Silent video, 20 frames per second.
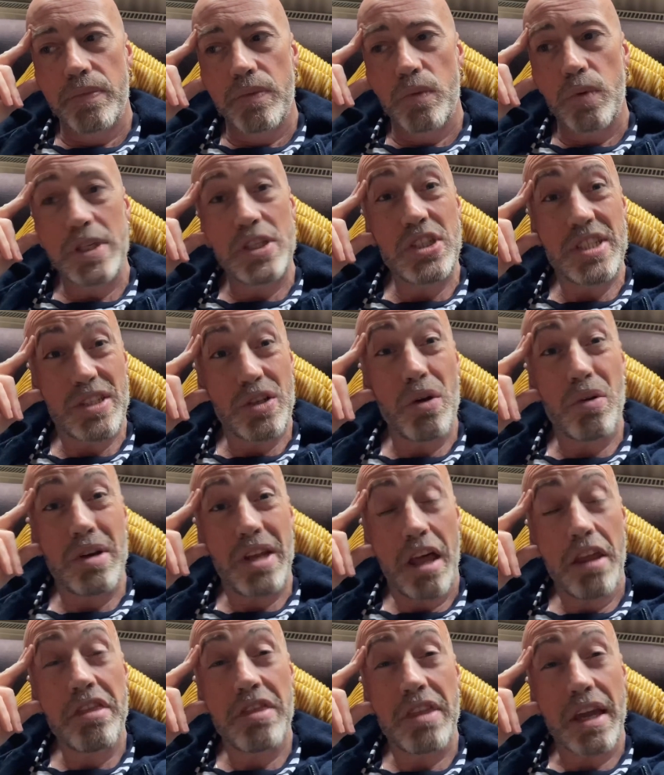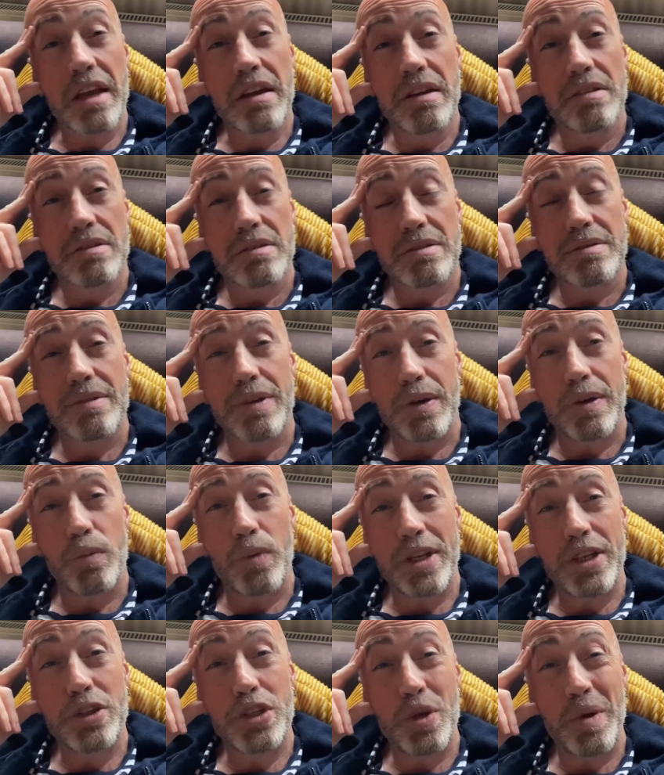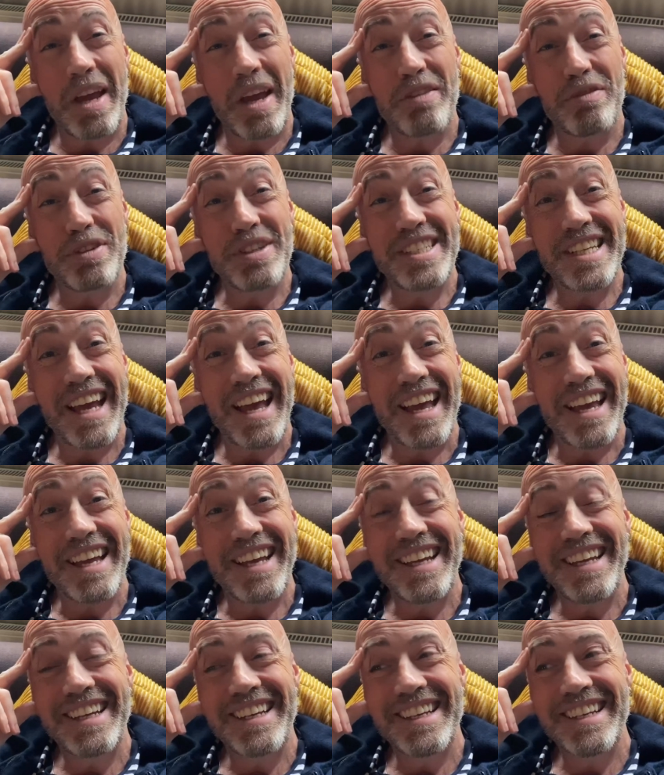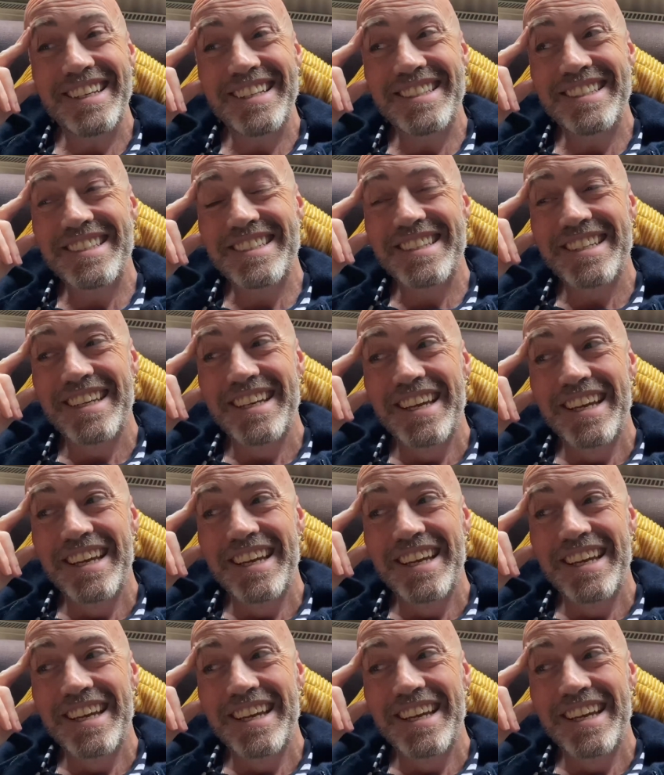which is not nothing when you do it every day, is